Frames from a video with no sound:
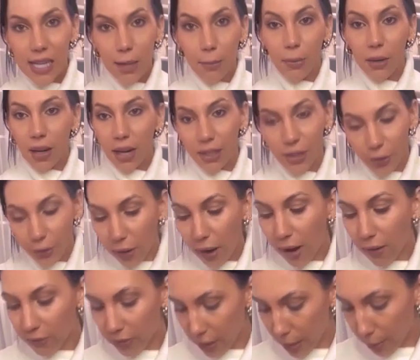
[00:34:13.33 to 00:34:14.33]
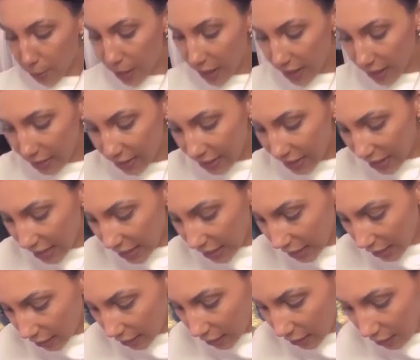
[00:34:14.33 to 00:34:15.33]
see, but I do have them in
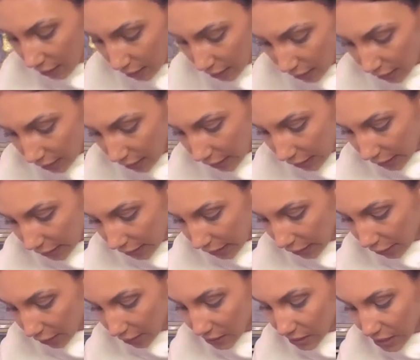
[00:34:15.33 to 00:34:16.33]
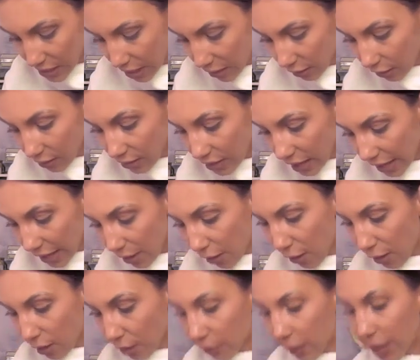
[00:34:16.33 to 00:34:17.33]
the carousel. They
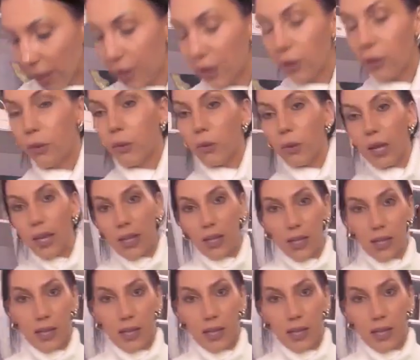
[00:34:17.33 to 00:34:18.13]
are my new